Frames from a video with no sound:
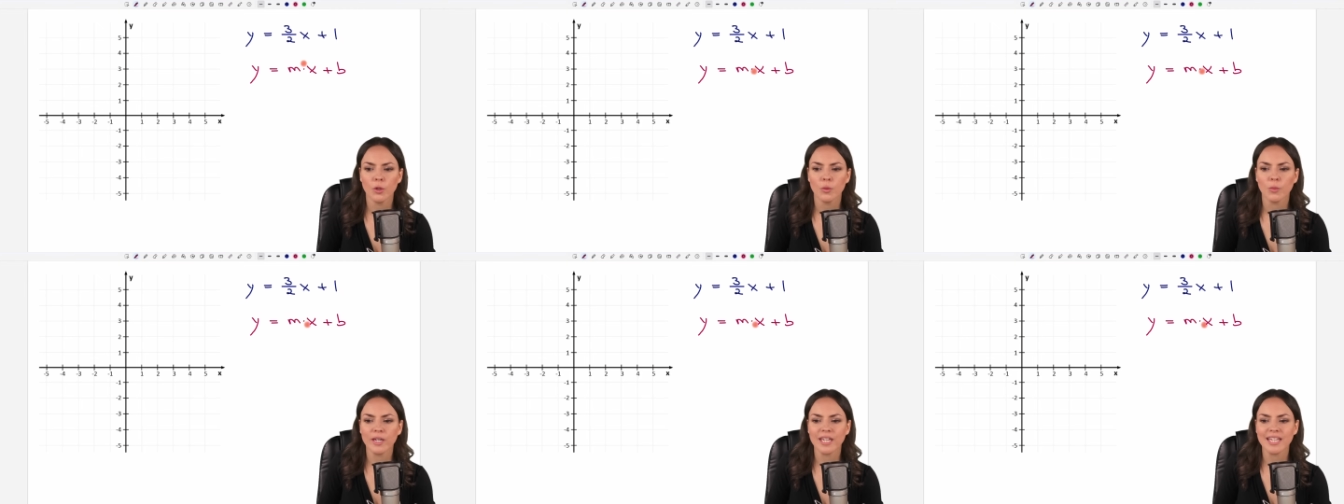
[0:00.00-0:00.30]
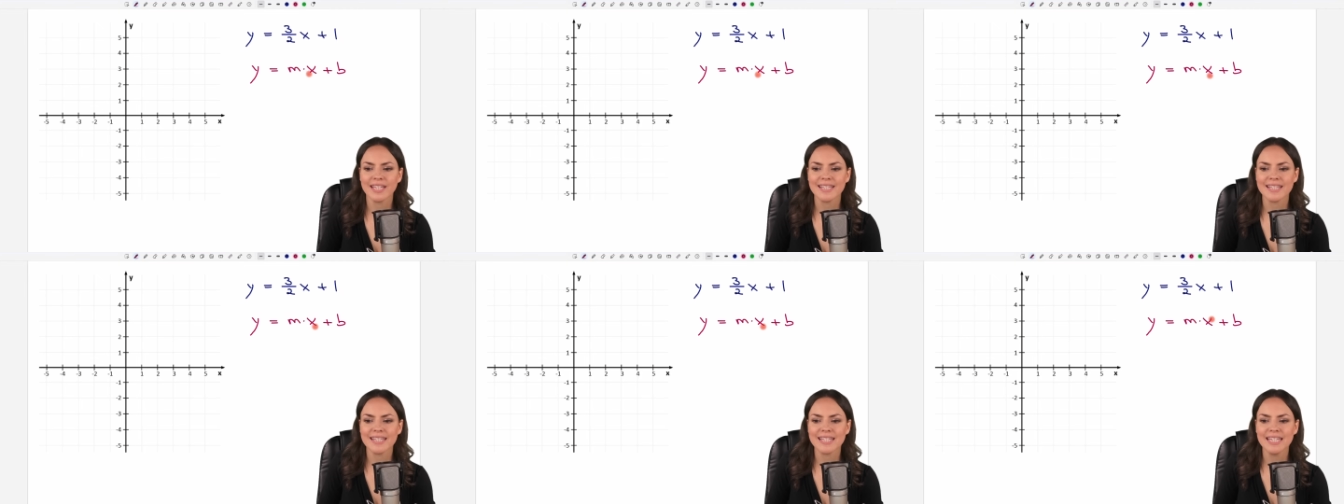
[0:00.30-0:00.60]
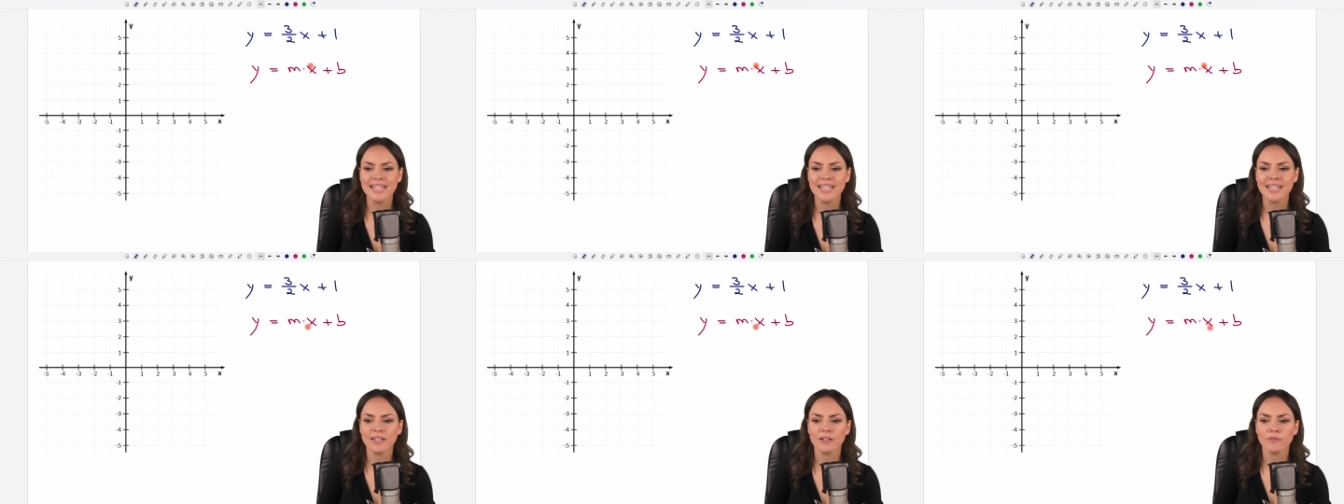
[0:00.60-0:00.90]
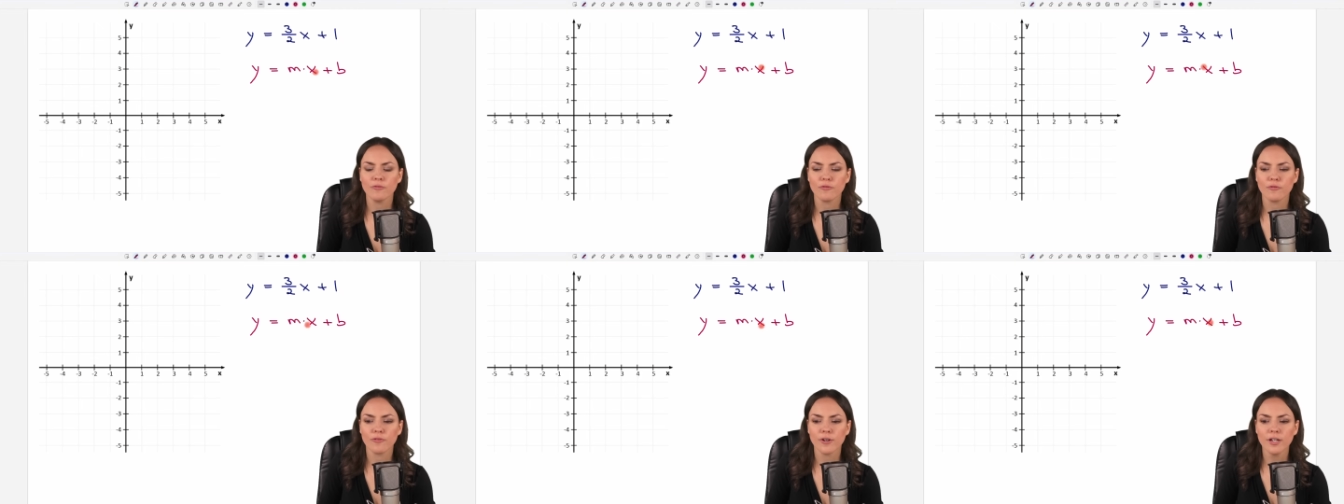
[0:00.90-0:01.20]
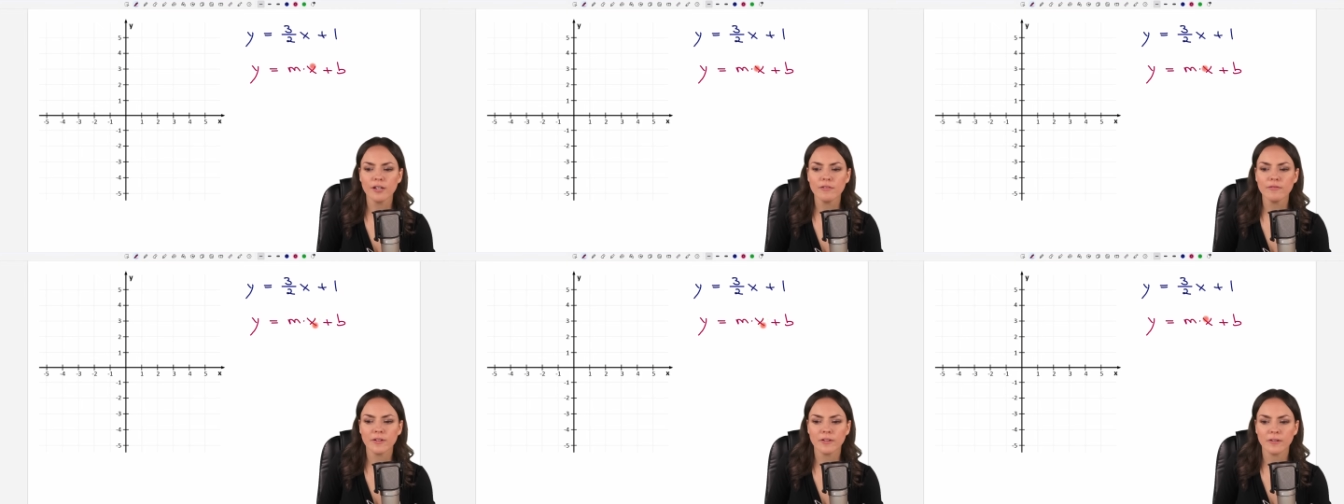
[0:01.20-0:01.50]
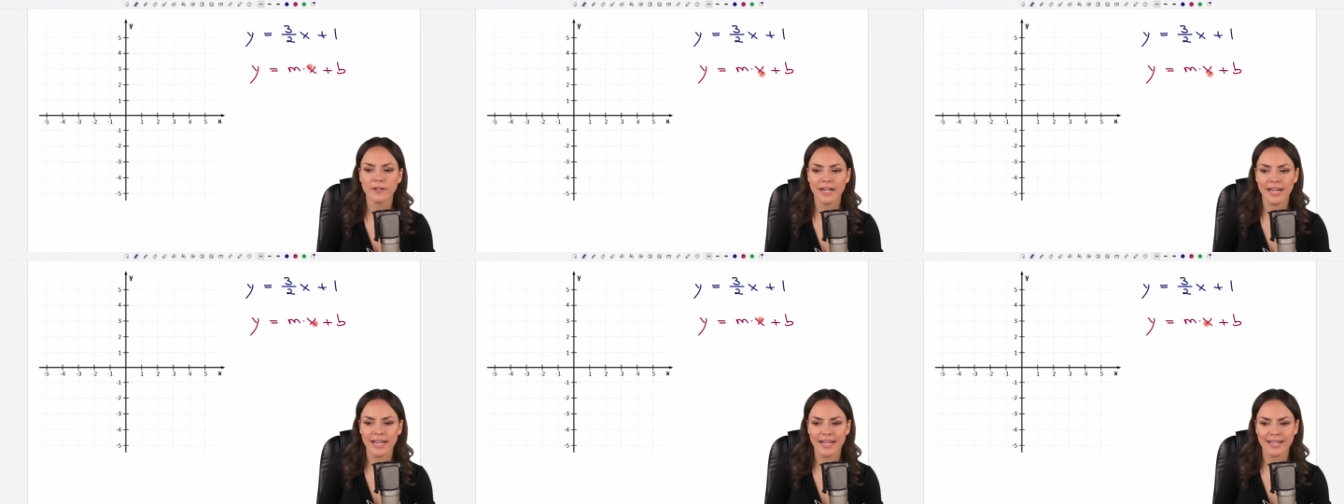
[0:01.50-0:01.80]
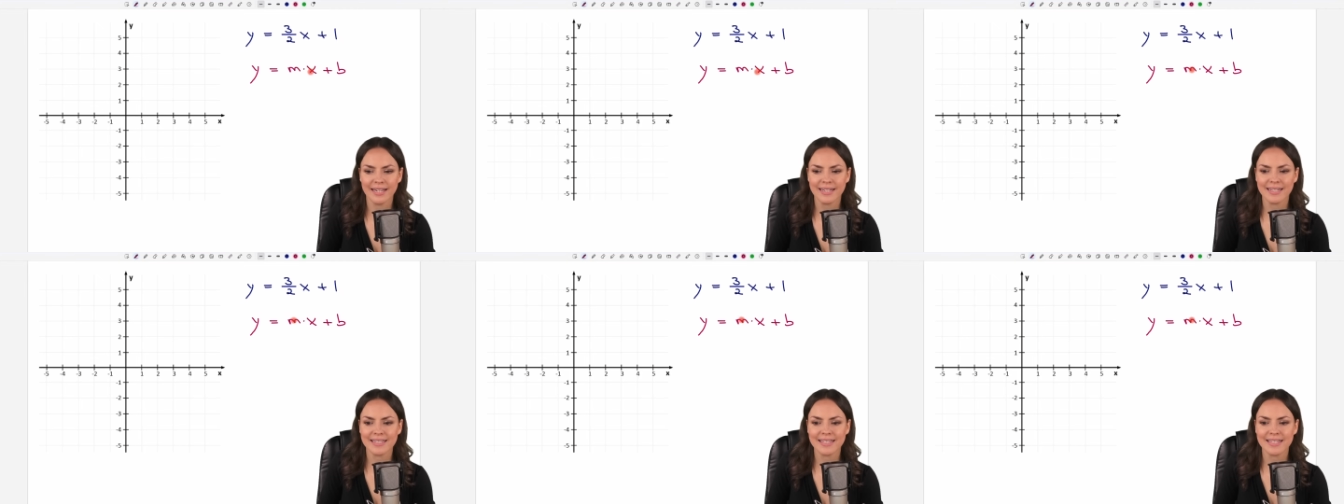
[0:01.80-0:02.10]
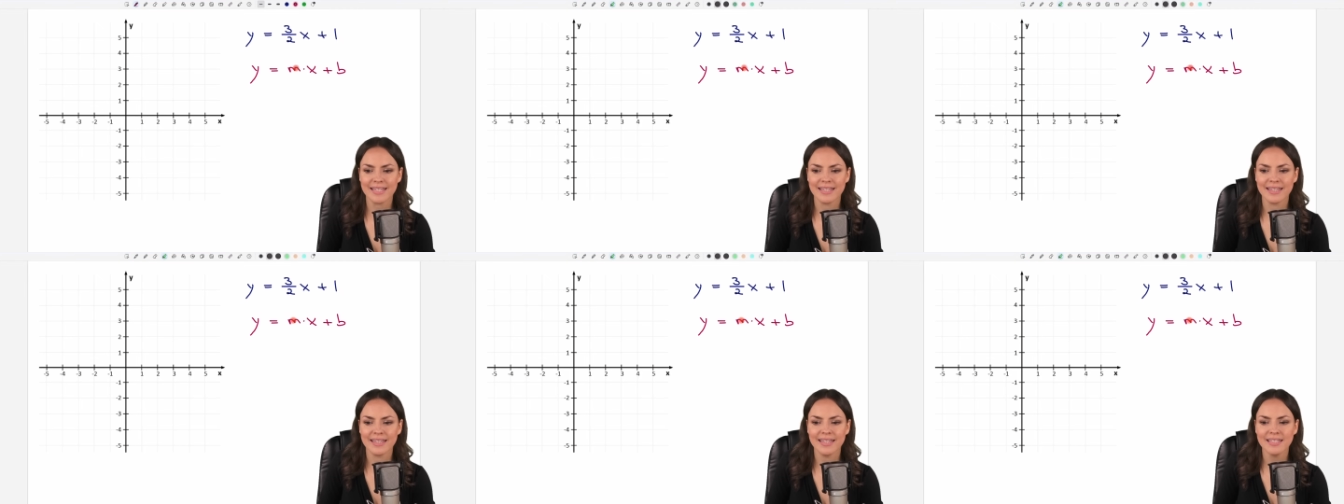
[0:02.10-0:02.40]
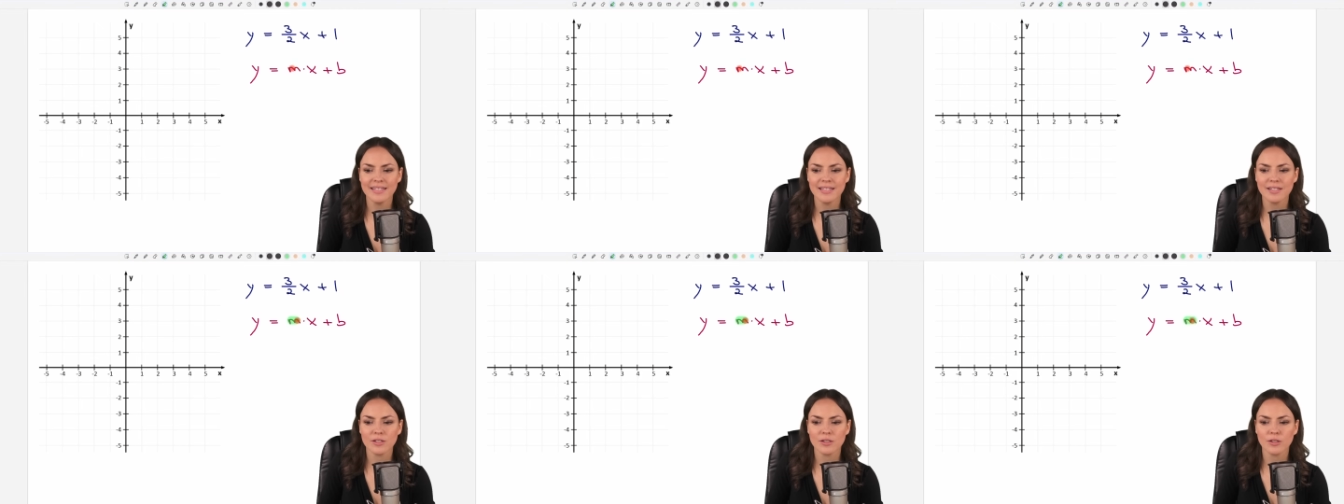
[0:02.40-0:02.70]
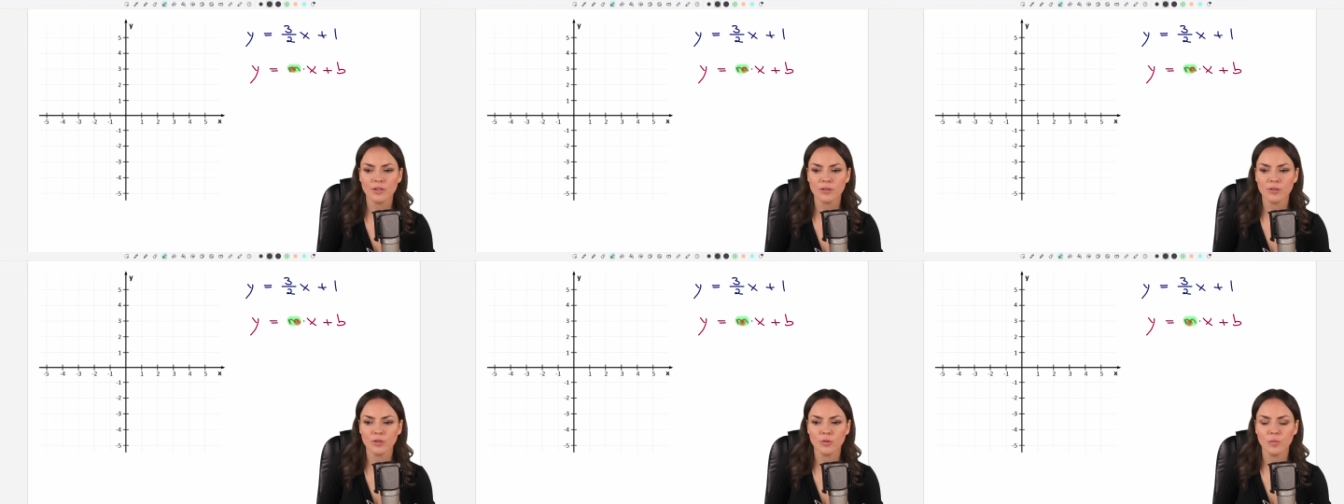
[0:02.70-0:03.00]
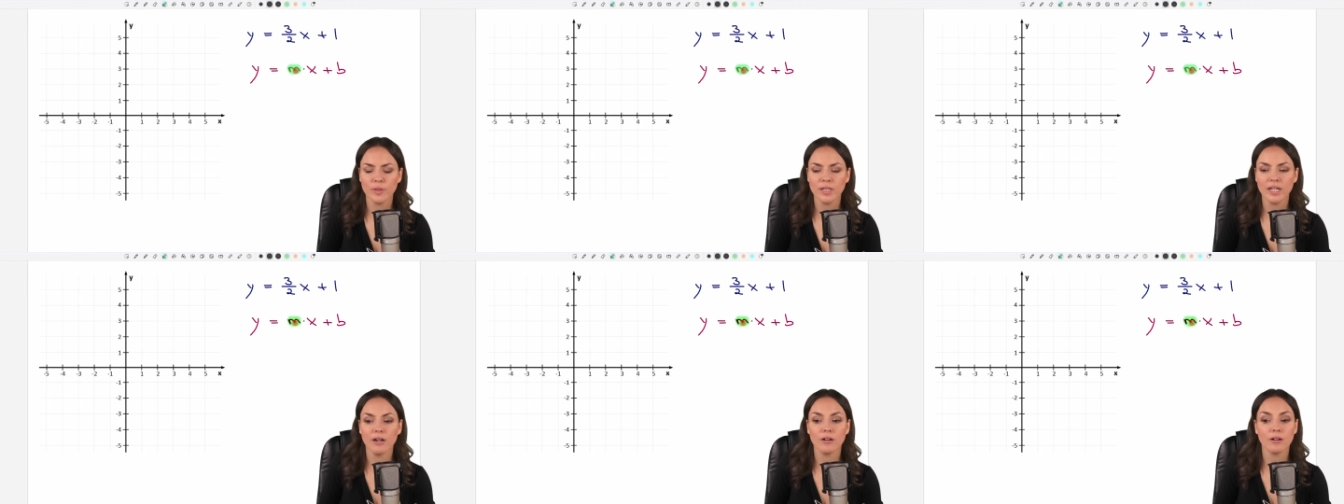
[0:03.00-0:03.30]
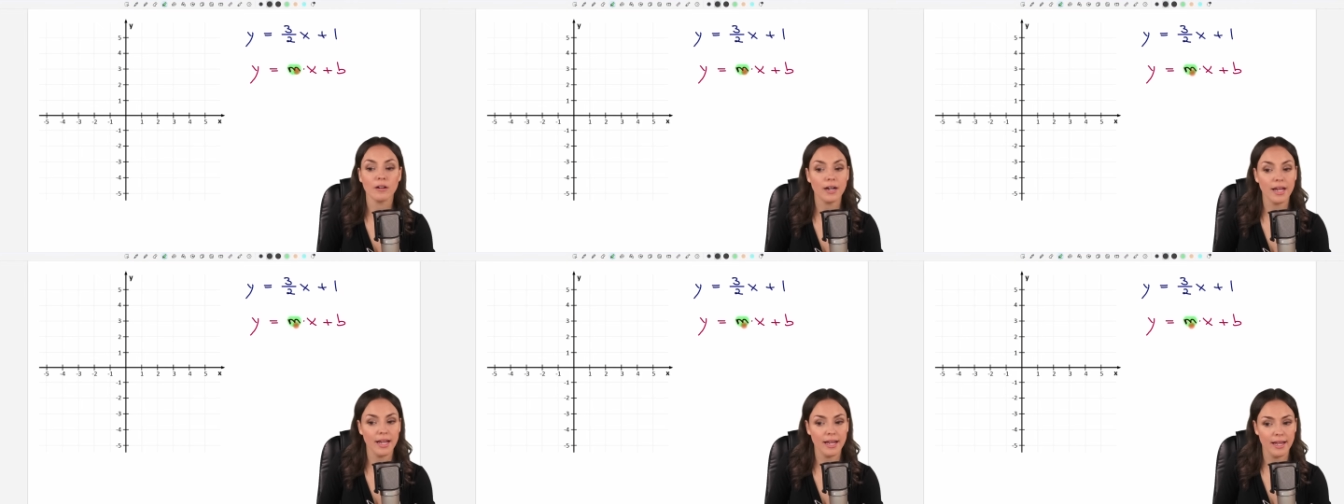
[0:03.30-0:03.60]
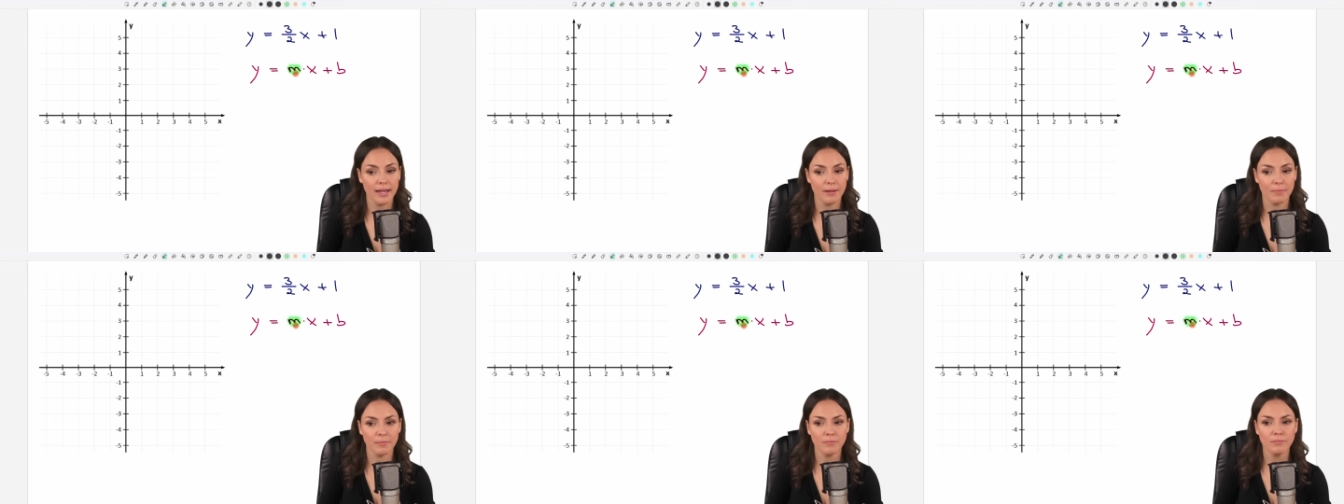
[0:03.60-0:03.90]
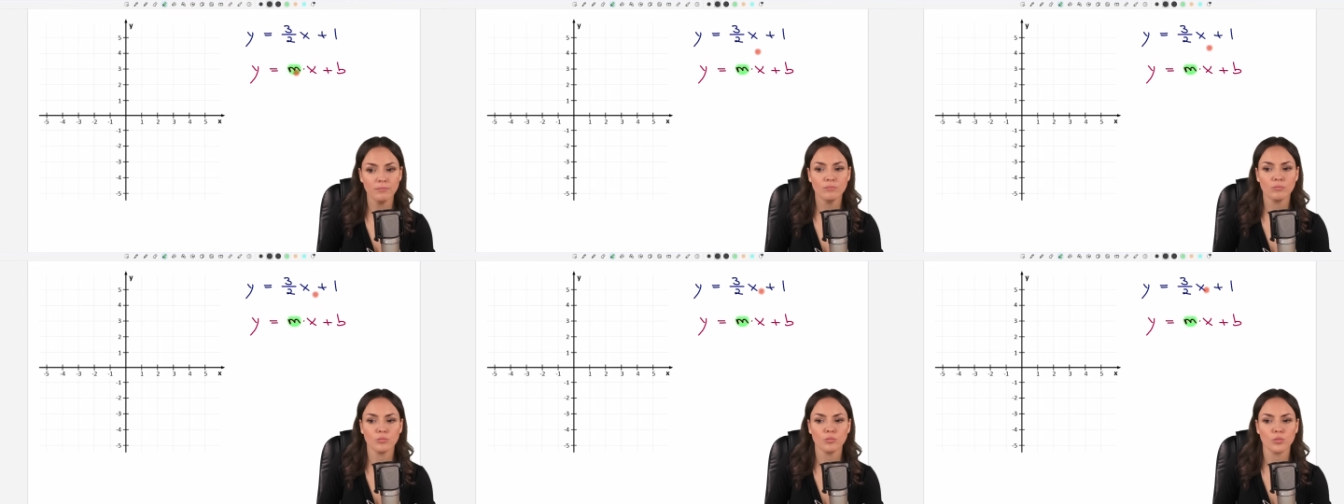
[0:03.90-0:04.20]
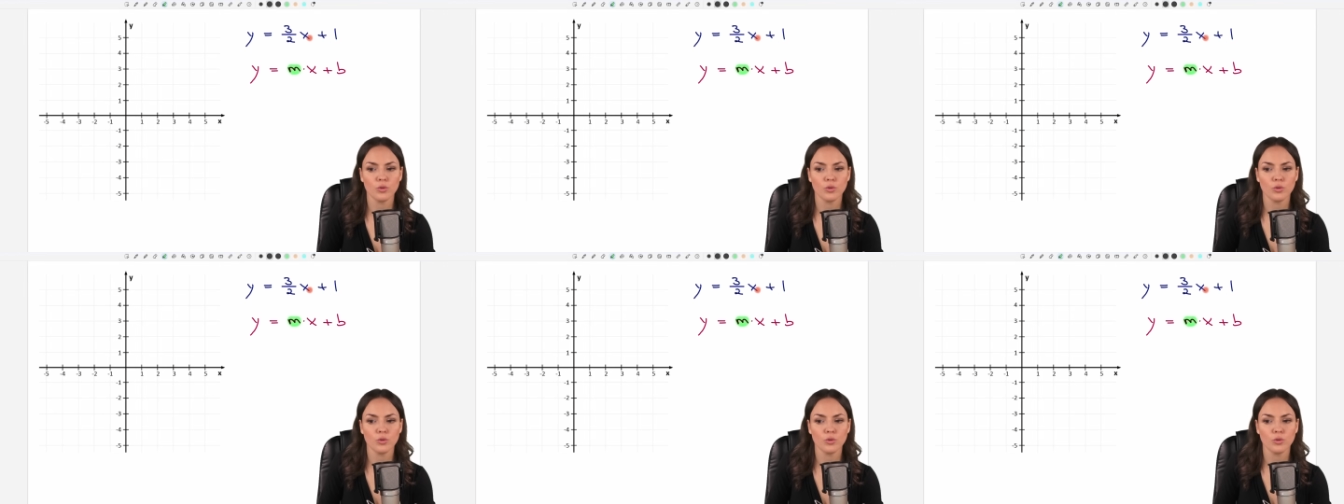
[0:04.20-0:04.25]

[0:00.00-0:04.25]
we can see in front of our x, this is going to be our m.